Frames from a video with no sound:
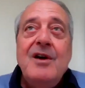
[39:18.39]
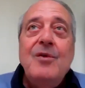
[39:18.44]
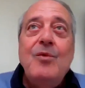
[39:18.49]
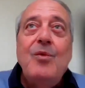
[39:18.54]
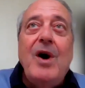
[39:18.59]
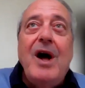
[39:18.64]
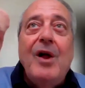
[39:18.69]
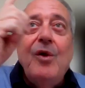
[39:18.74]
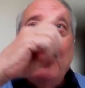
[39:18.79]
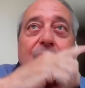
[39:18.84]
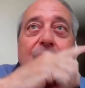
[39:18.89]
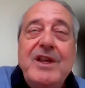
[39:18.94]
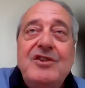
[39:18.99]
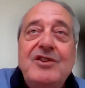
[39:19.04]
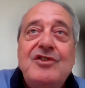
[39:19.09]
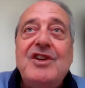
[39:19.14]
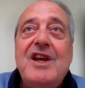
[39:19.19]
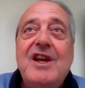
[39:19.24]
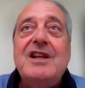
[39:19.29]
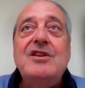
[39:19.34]
While we
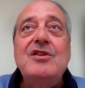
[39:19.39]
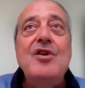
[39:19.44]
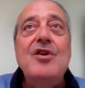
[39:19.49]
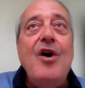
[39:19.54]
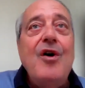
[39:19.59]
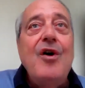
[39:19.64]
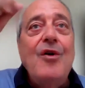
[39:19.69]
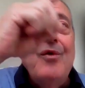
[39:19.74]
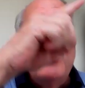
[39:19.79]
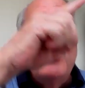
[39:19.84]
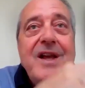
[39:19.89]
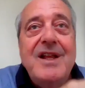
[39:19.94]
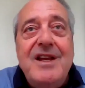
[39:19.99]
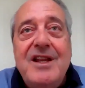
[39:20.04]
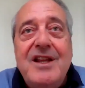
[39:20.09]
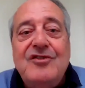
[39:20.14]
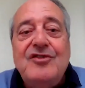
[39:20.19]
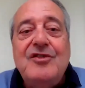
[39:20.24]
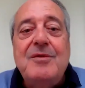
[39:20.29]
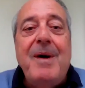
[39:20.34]
said, no, it
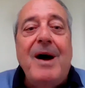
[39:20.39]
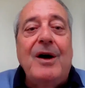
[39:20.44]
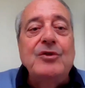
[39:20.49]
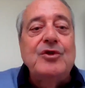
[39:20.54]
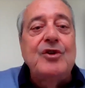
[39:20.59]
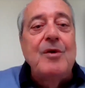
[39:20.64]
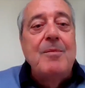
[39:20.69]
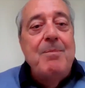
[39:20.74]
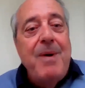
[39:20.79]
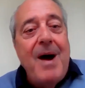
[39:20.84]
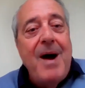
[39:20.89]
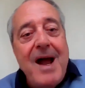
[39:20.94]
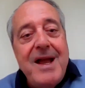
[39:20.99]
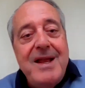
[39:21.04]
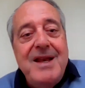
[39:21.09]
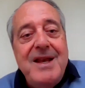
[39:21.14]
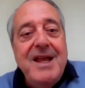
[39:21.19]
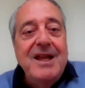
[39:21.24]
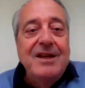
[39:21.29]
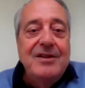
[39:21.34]
is about
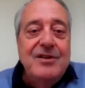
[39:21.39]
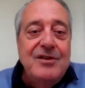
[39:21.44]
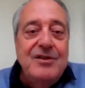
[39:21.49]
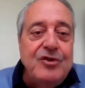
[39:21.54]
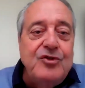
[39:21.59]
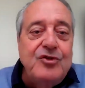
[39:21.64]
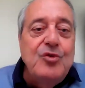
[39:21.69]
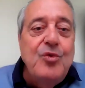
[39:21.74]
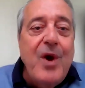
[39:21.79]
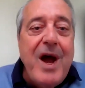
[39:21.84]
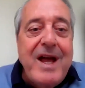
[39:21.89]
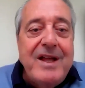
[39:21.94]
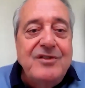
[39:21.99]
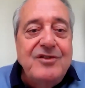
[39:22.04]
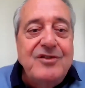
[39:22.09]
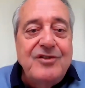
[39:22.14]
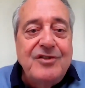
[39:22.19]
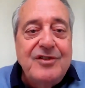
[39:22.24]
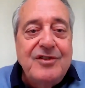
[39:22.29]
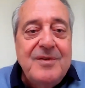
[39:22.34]
combining the two
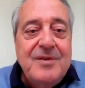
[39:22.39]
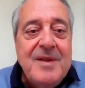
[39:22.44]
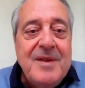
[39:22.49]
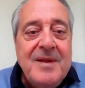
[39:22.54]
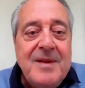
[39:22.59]
ends.